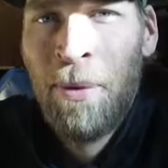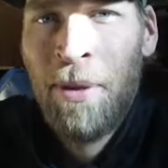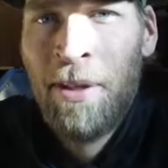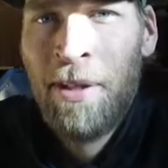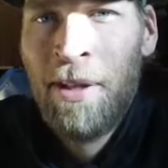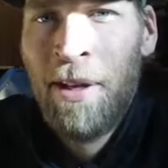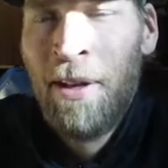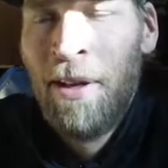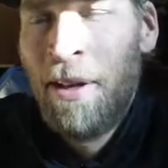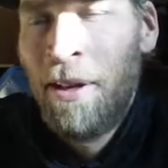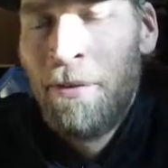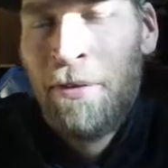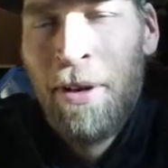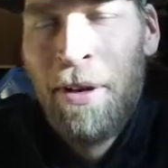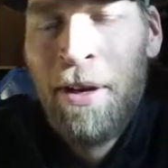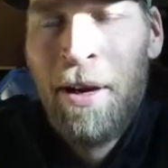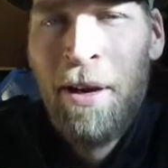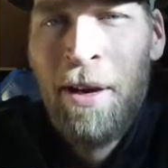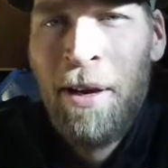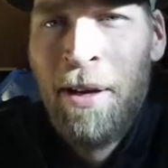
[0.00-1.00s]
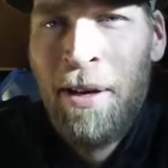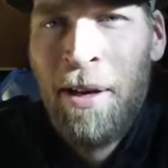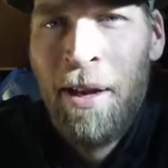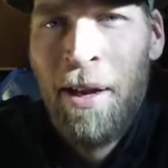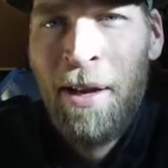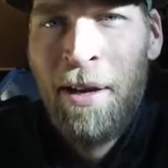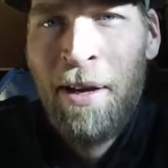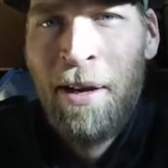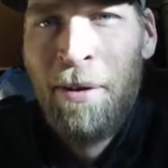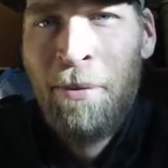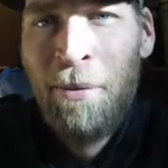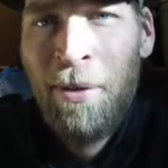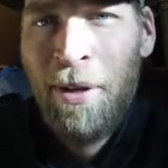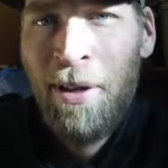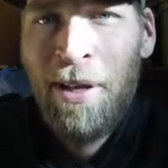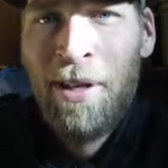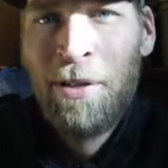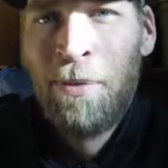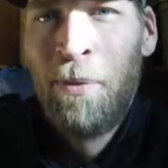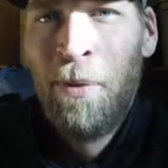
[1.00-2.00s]
once, found out, and I, and I
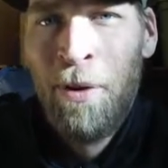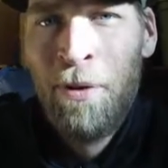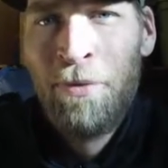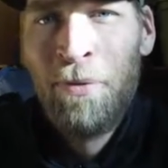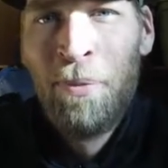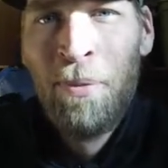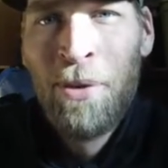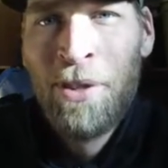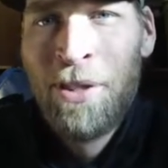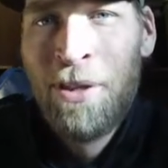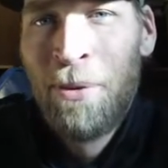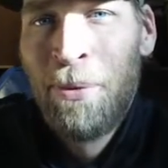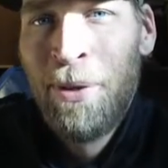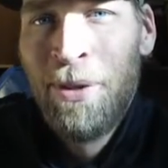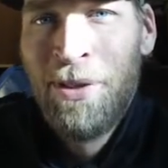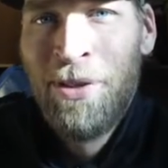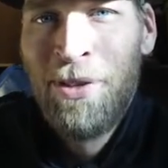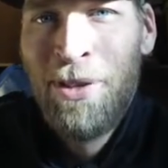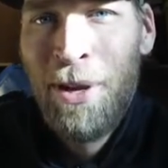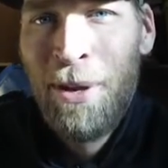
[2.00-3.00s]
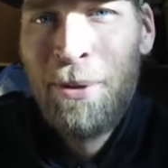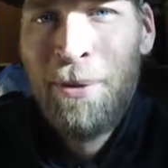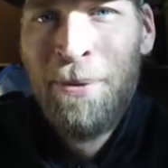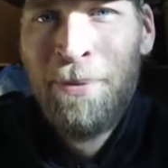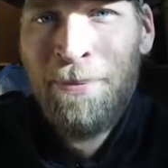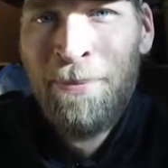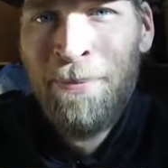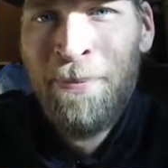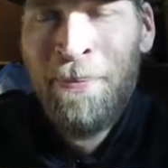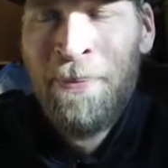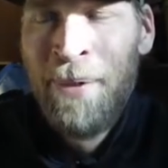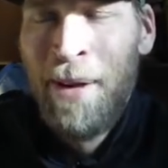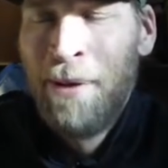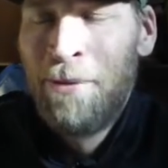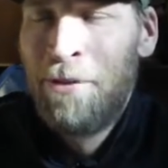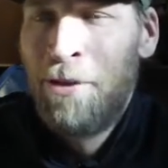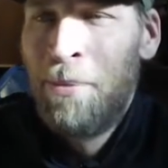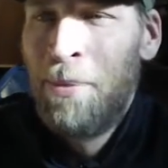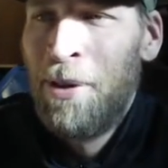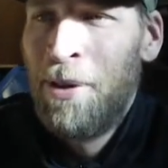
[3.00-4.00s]
realized one of them wasn't a real stone
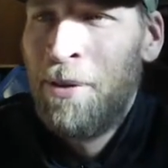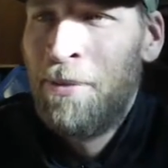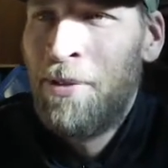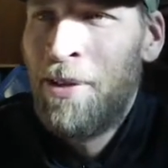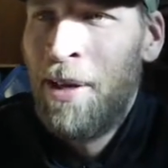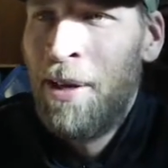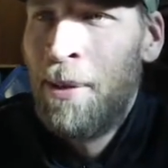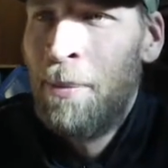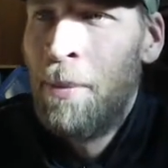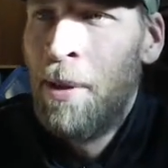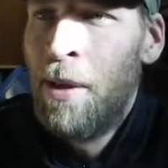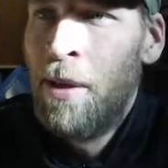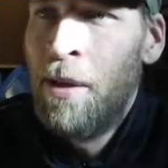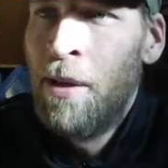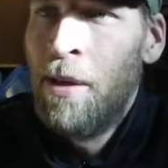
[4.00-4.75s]
after a period of time.